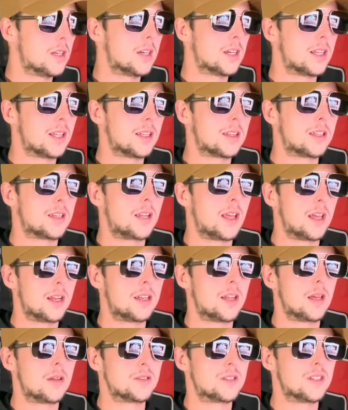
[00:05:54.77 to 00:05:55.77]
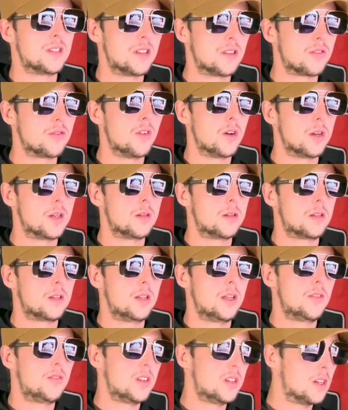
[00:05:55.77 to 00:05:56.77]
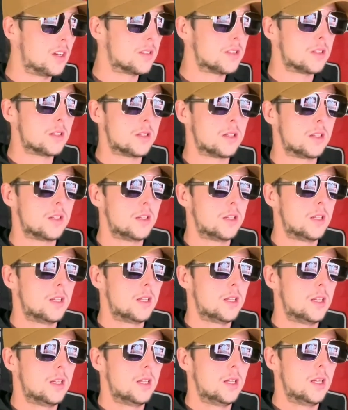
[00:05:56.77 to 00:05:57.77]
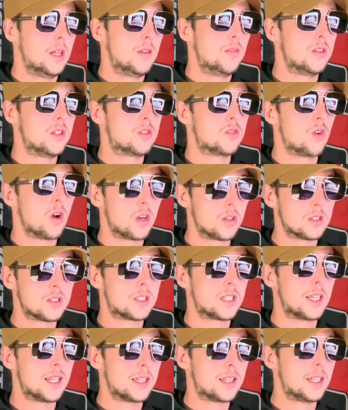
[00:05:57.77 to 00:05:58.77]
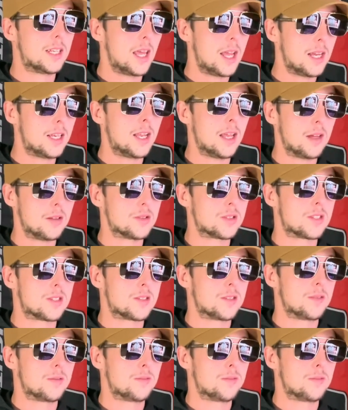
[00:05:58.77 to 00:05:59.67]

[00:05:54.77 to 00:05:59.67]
going to get the takedowns in this fight. If he doesn't, if he struggles to get the takedowns,